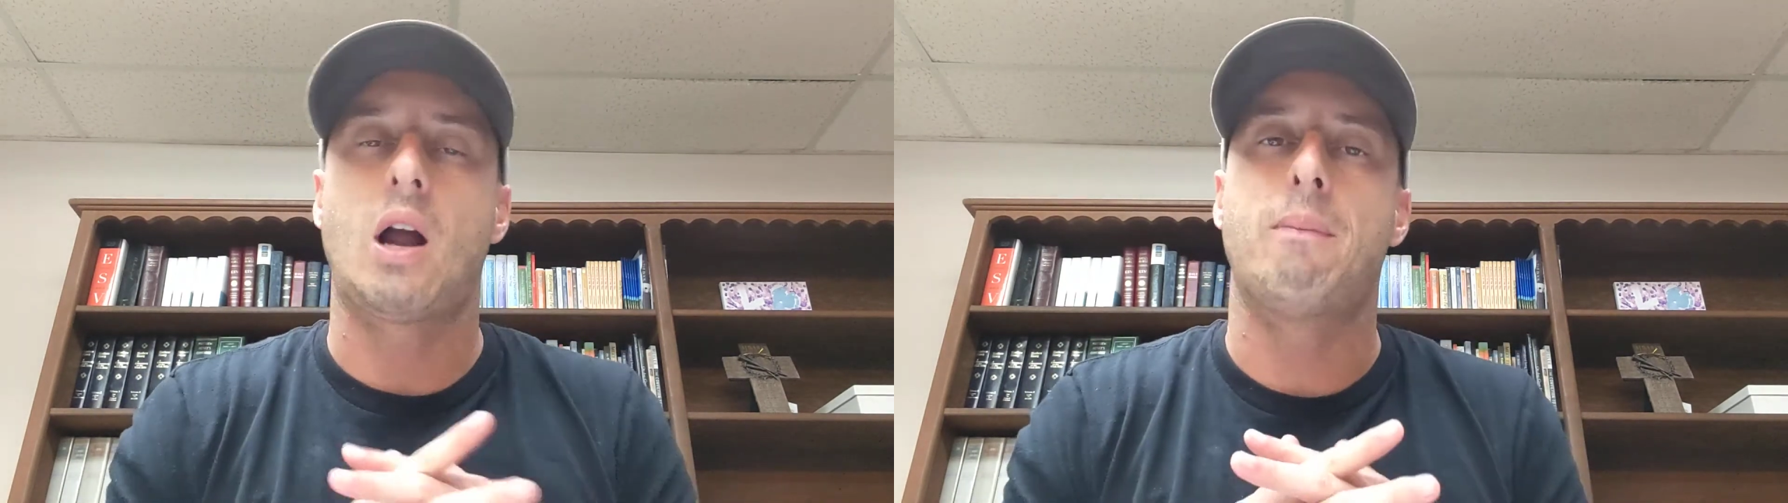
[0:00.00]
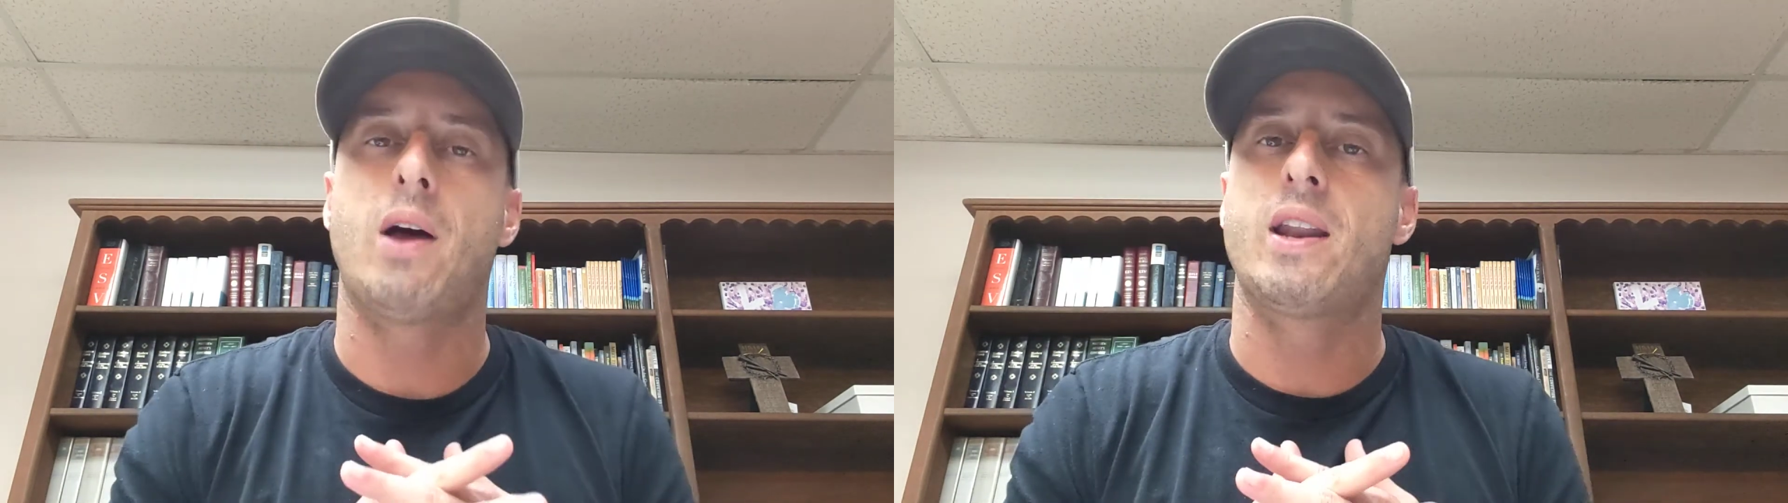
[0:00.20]

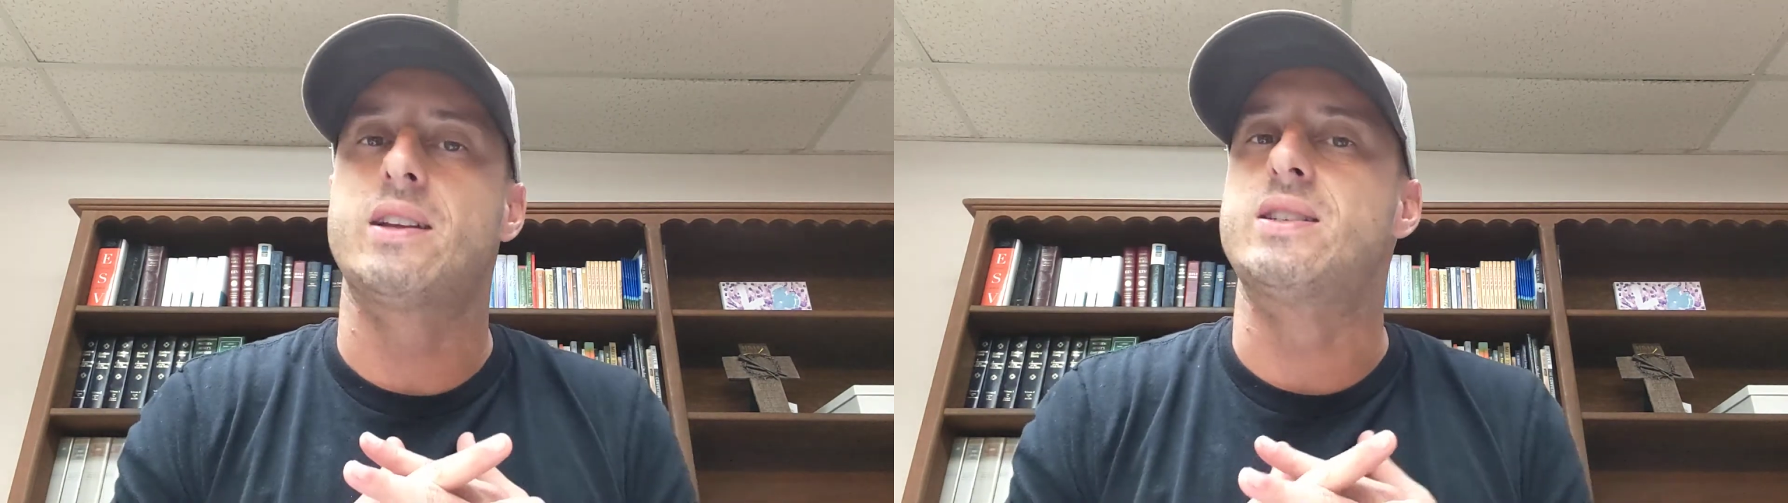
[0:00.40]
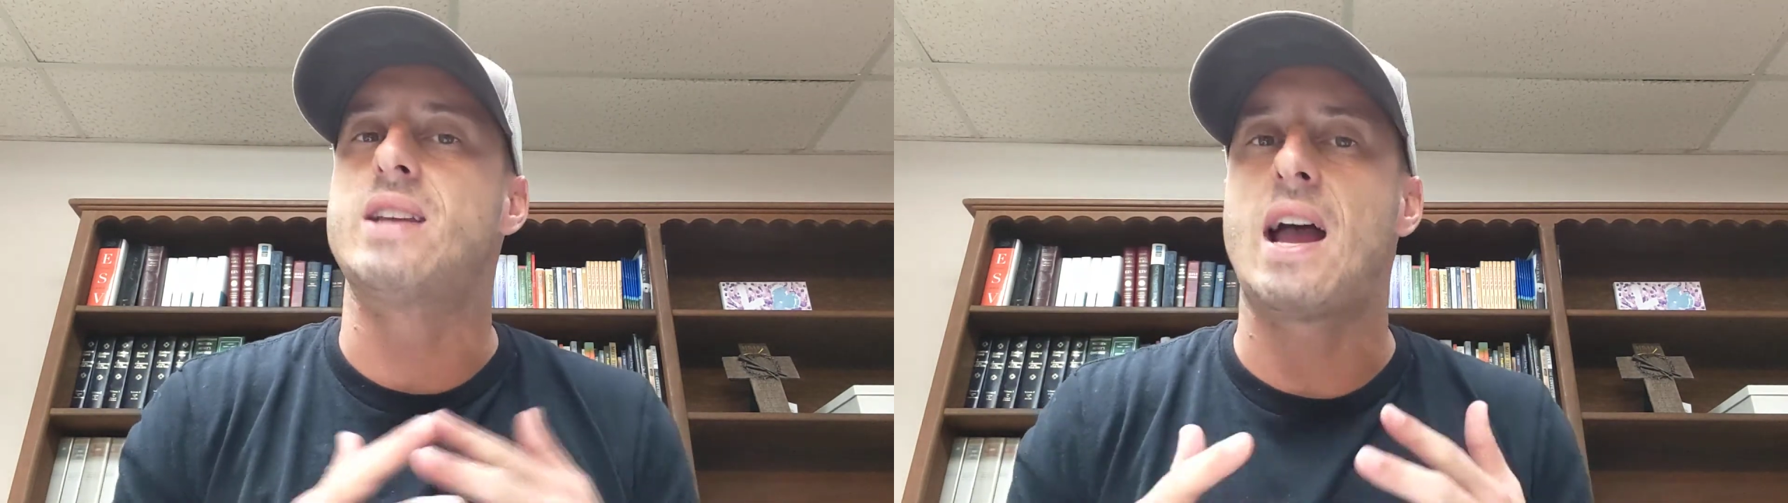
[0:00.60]
I'm not
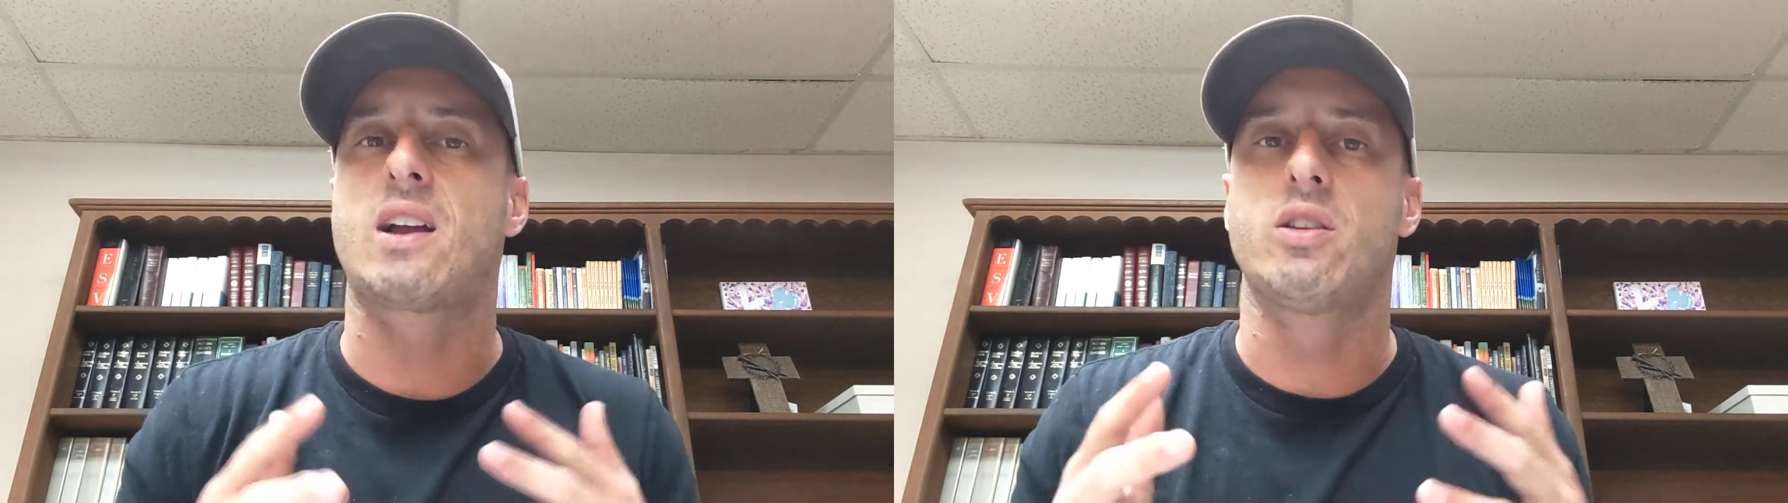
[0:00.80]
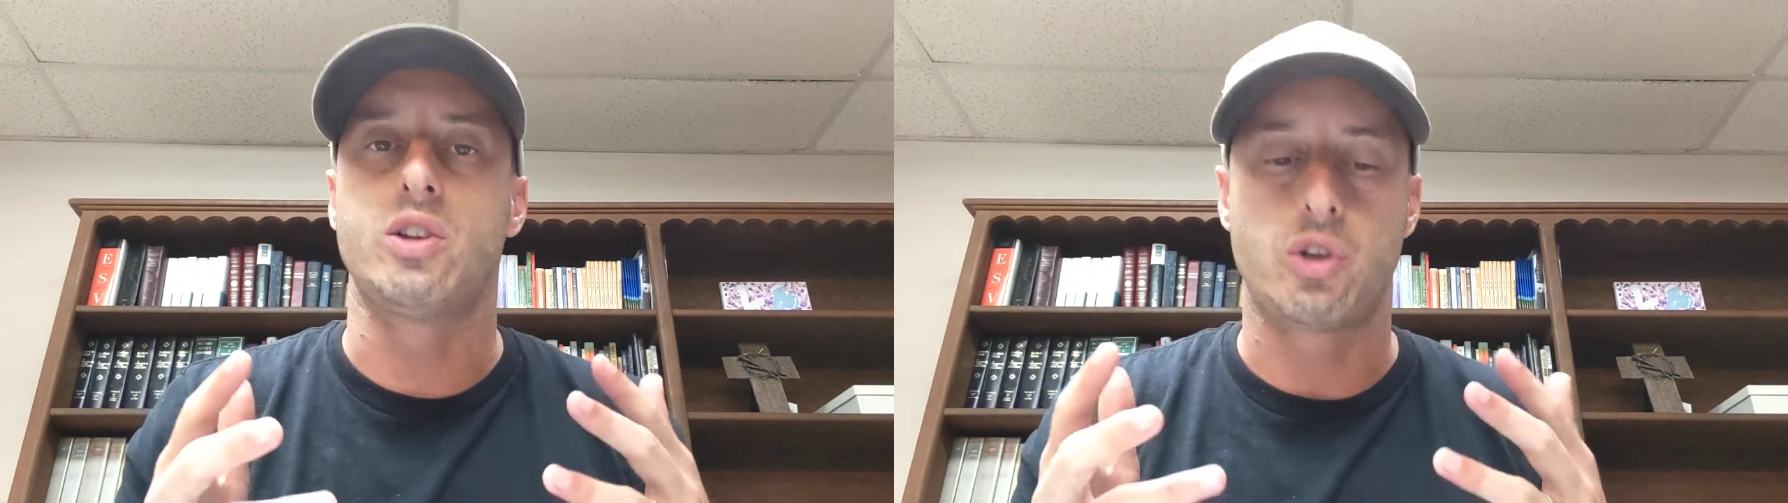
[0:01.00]

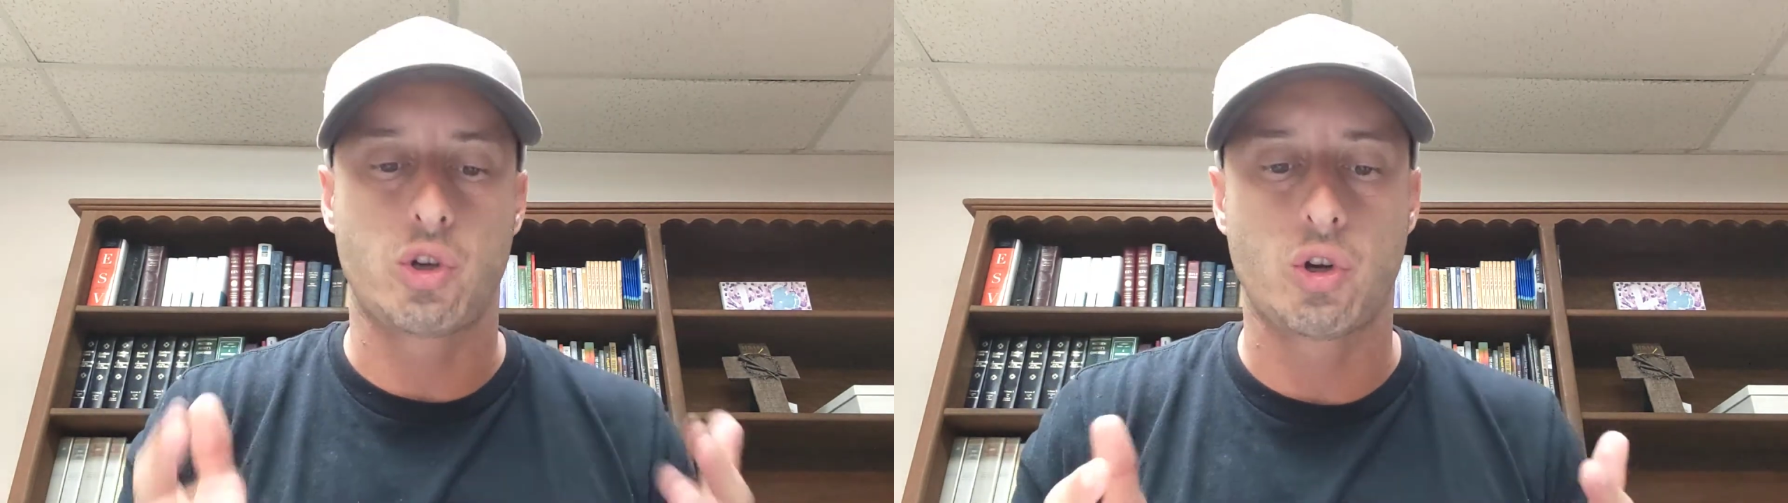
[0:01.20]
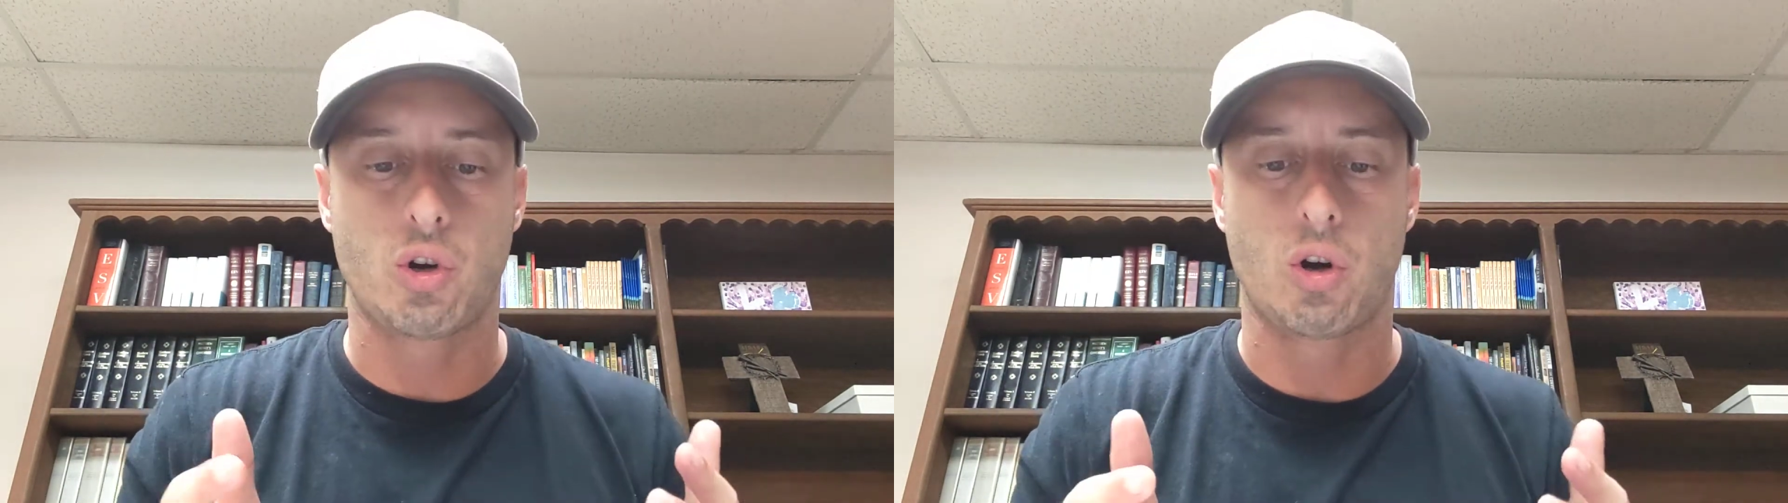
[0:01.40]
exactly
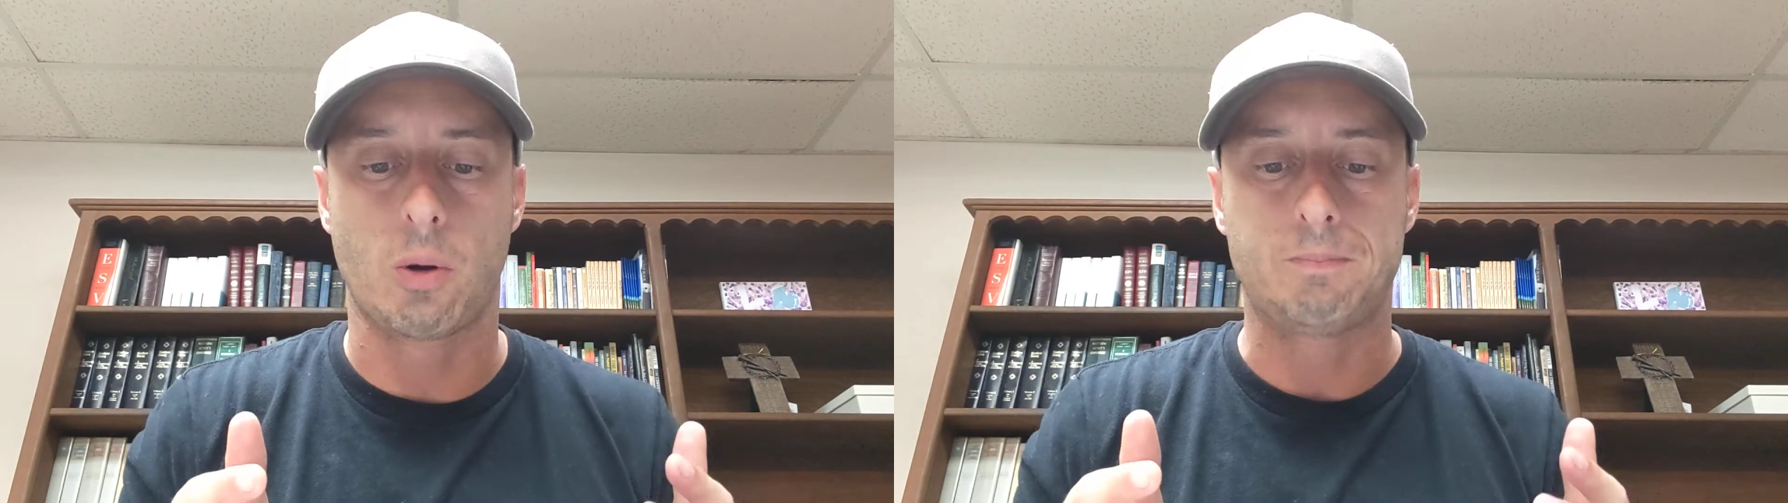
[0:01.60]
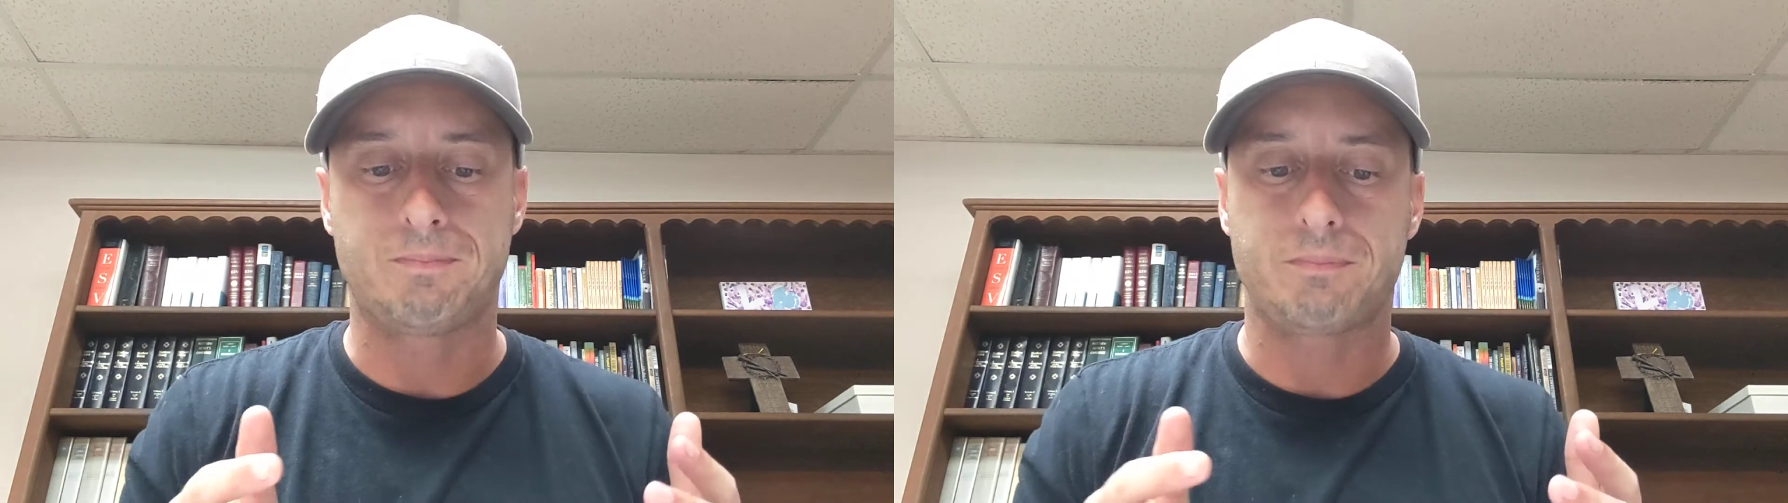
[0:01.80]

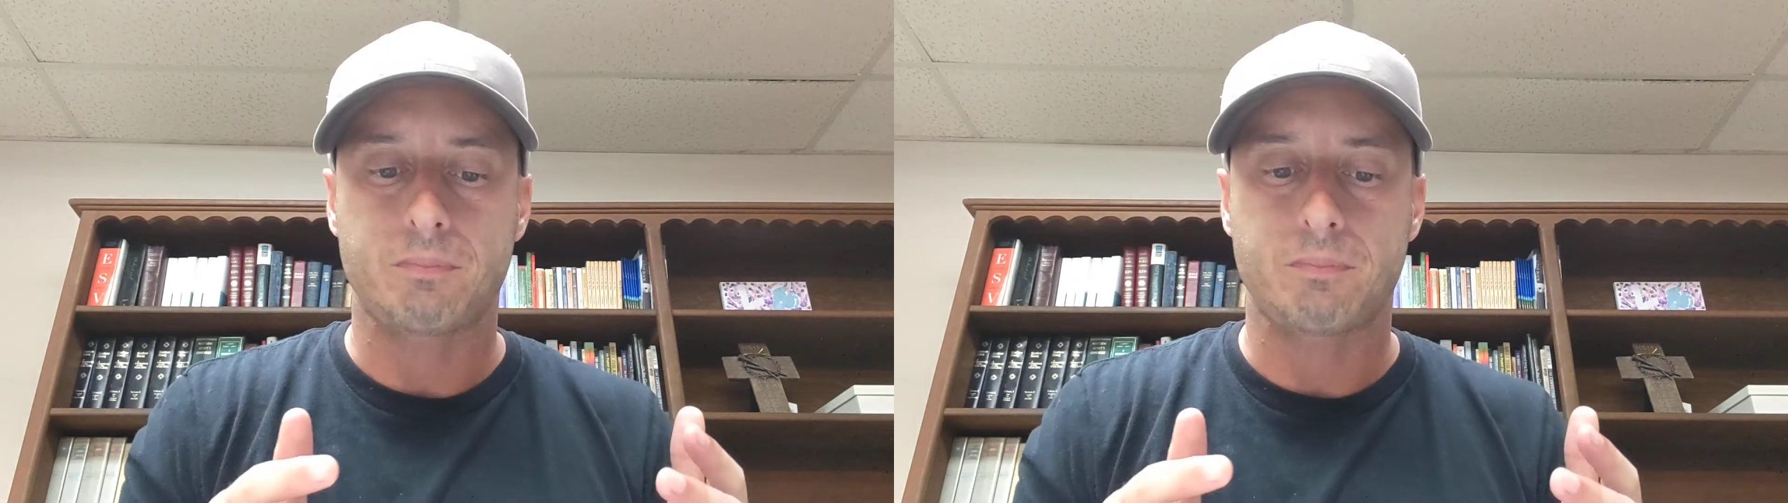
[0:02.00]
sure.